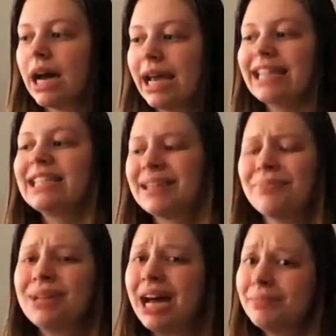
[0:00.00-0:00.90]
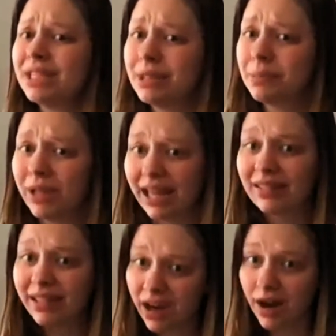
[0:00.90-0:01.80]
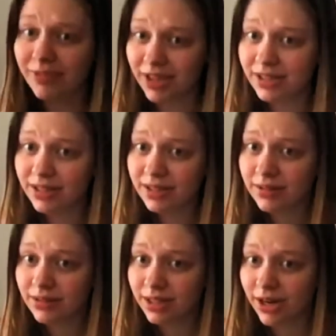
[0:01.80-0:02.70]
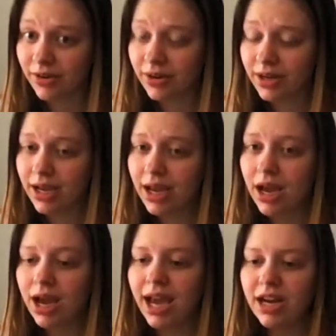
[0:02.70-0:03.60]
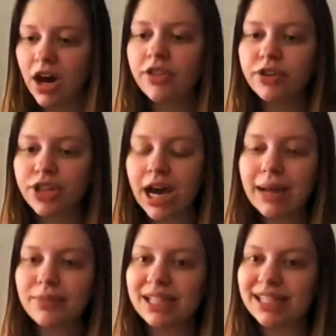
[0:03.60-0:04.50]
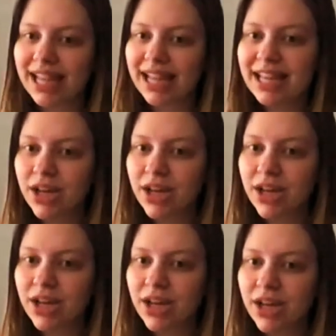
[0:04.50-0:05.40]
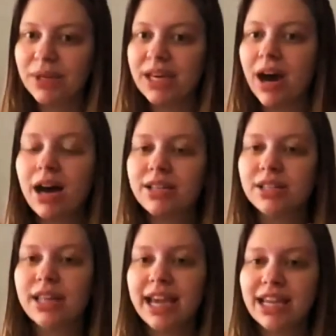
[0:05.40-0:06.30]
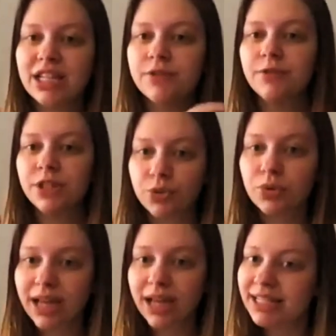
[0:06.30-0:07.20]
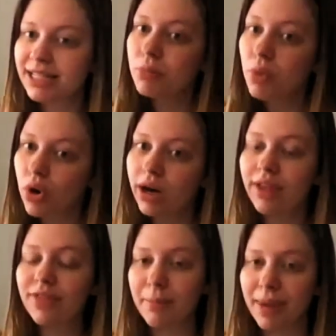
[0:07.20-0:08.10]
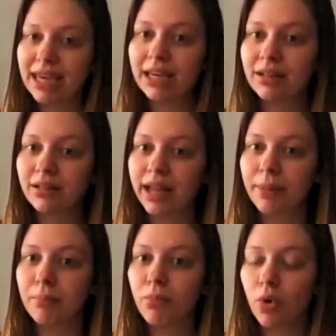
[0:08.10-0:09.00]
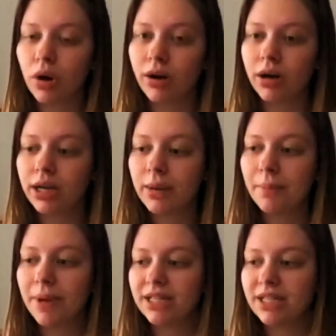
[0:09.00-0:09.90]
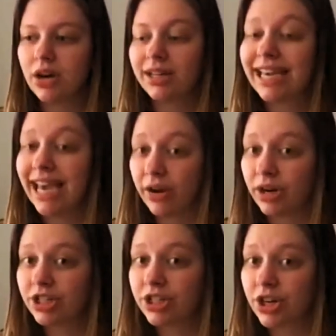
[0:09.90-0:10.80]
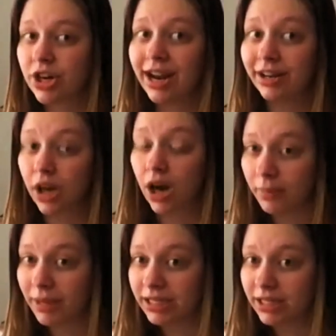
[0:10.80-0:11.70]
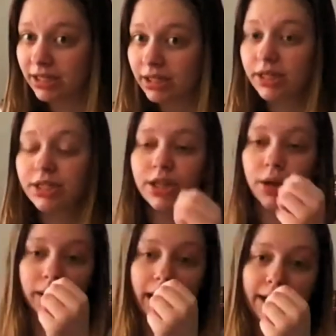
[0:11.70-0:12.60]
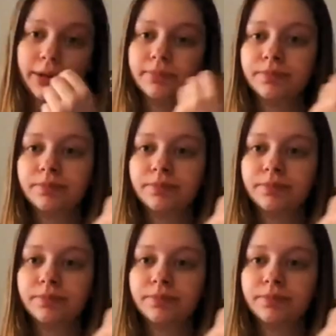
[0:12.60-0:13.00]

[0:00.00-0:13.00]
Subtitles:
and sometimes it's blatantly obvious, you know, and other times it's less obvious because they individualize it more and they make it like more based on character and comic. So like